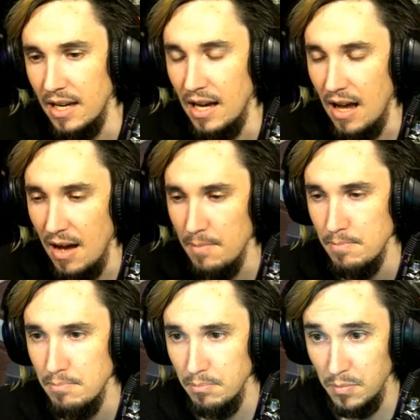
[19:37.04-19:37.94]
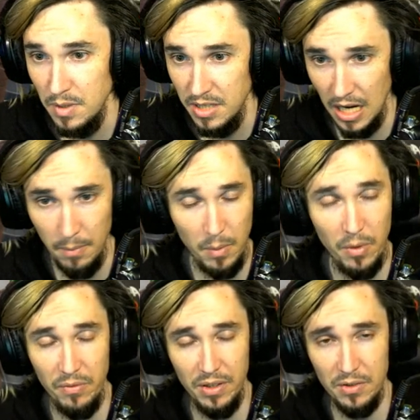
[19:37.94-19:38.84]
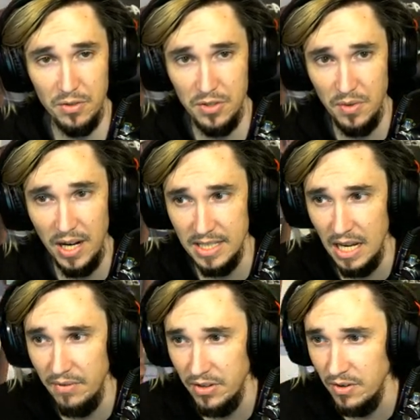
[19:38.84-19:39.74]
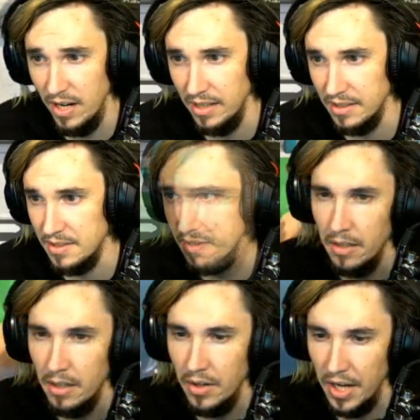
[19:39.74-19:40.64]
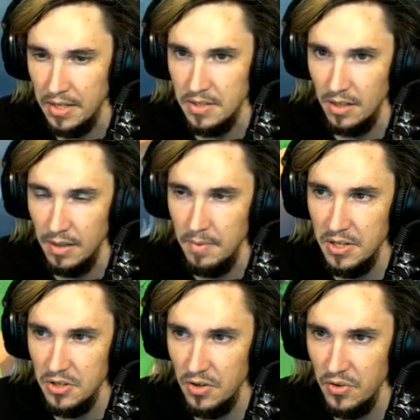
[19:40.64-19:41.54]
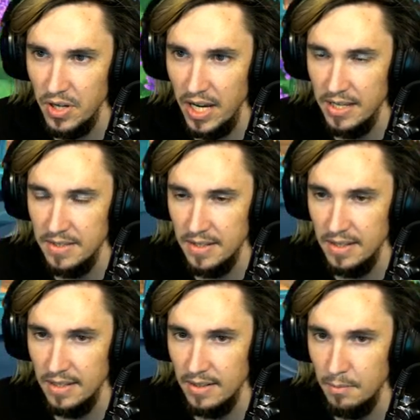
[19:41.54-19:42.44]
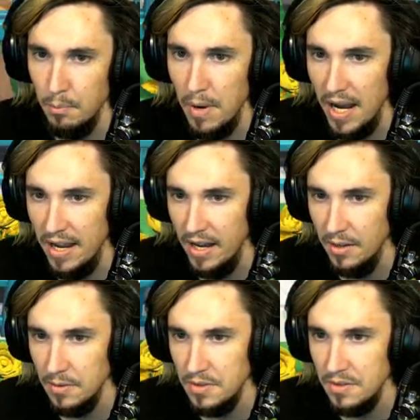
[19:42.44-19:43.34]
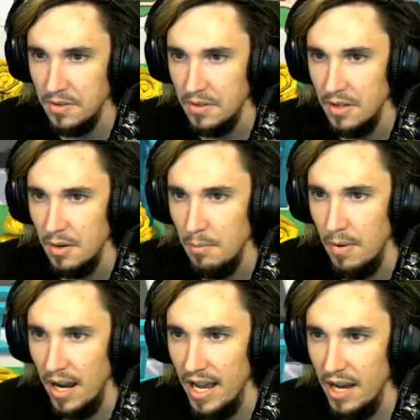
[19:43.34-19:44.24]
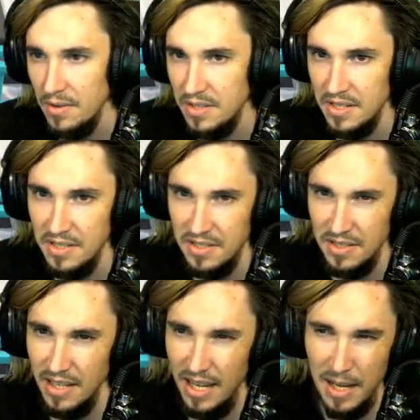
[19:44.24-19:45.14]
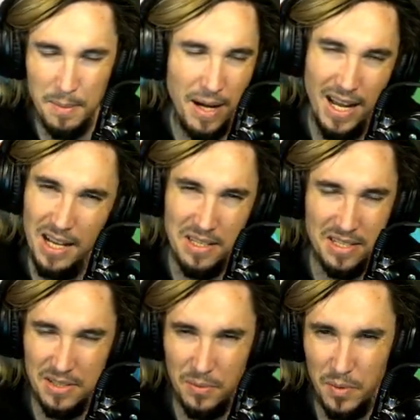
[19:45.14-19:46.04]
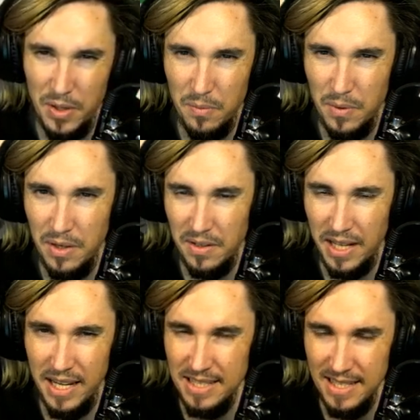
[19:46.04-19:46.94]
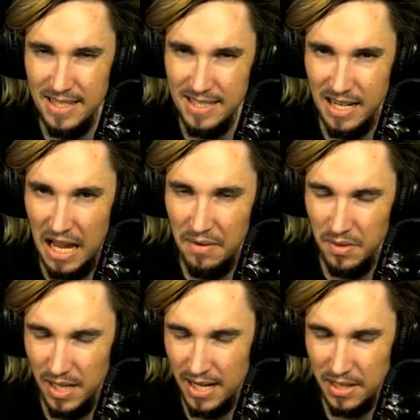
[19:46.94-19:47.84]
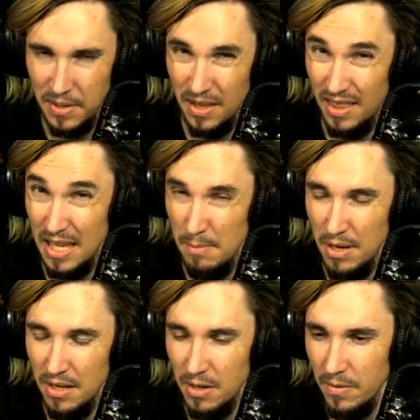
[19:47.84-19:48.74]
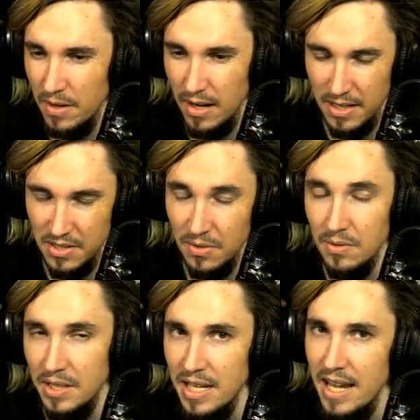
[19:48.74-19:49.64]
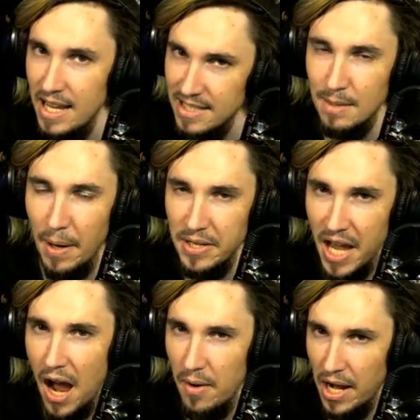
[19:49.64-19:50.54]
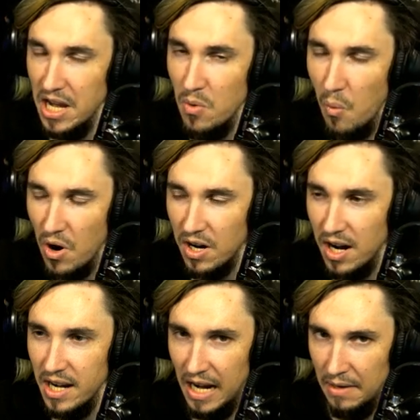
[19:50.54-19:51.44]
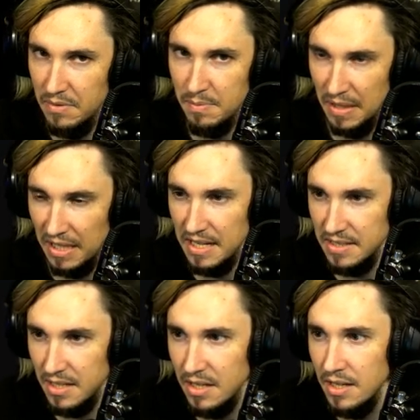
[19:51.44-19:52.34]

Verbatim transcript: Uh, Tell me what villagers you guys have in your island. Okay, so let me show you guys uh, my house. My house is my house is a weird one. Okay, it doesn't have a lot of good theming going on. I still it's like my town. I need to work on it. I've just been lazy.